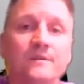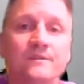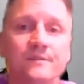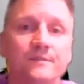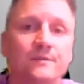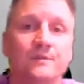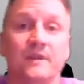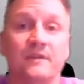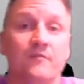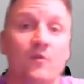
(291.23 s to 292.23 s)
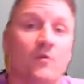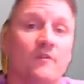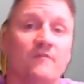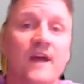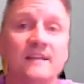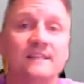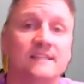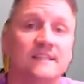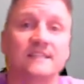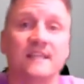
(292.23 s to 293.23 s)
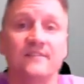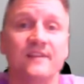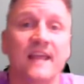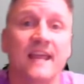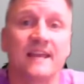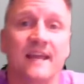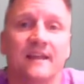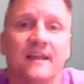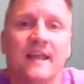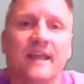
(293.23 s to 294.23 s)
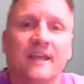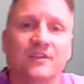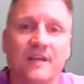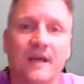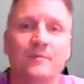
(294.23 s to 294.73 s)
2, 3, 4, 5, 6, 7, 8, 9. Each time you're